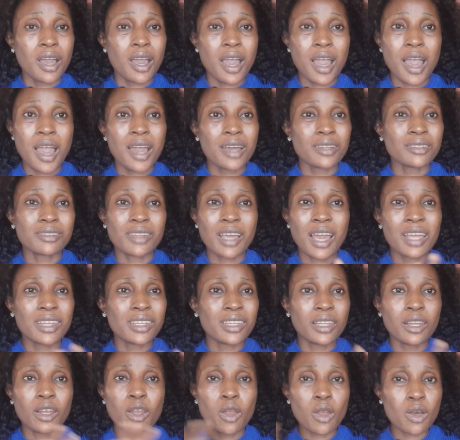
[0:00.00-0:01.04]
and
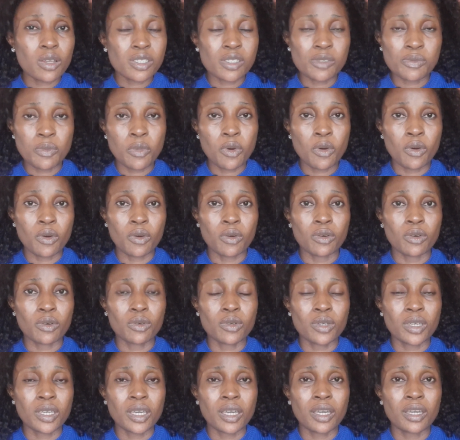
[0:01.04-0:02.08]
a lot more.
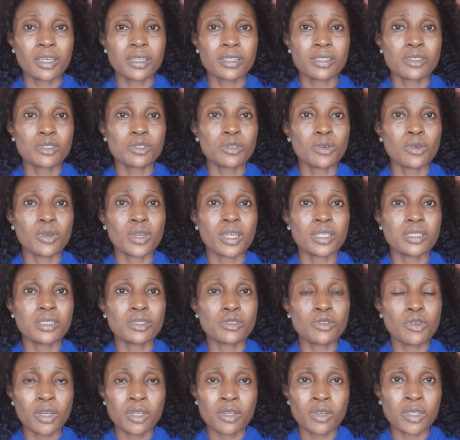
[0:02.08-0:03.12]
Okay, so it's
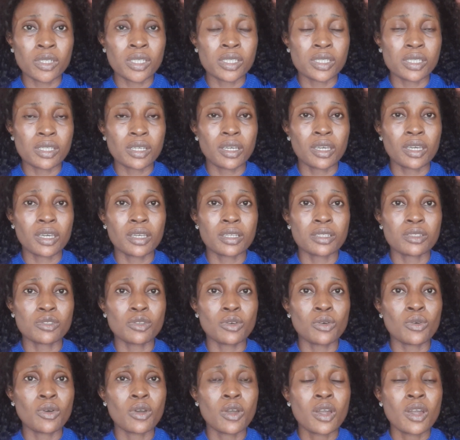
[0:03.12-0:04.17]
going on in Turkey.
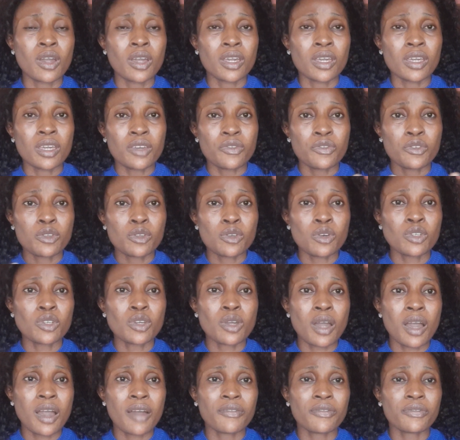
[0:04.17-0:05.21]
So if you
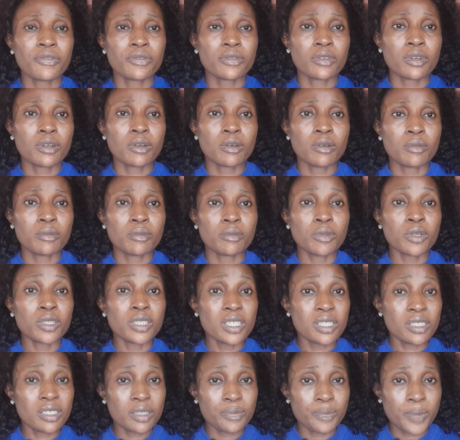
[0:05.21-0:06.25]
have, but
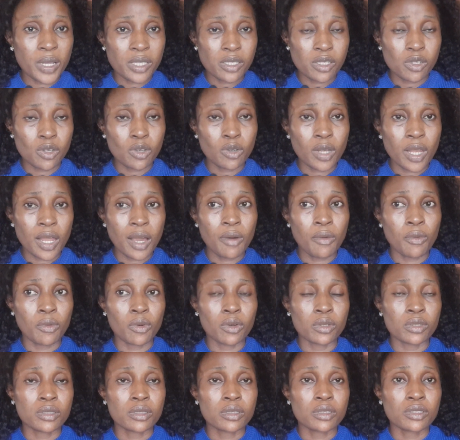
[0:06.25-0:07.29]
this particular
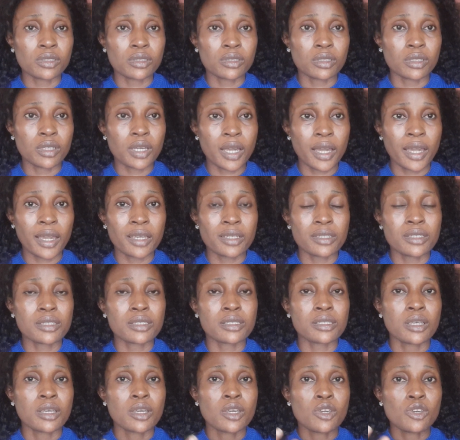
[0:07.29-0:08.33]
one,
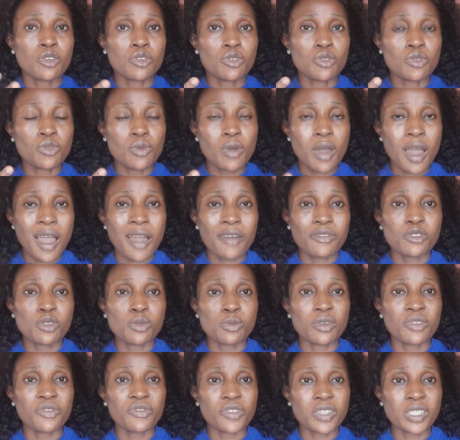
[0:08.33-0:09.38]
guys, you have to
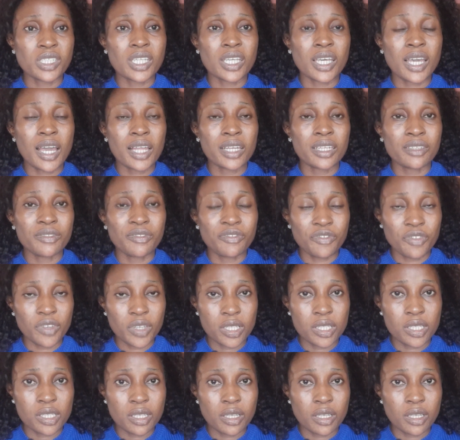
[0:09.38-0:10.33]
be physically fit.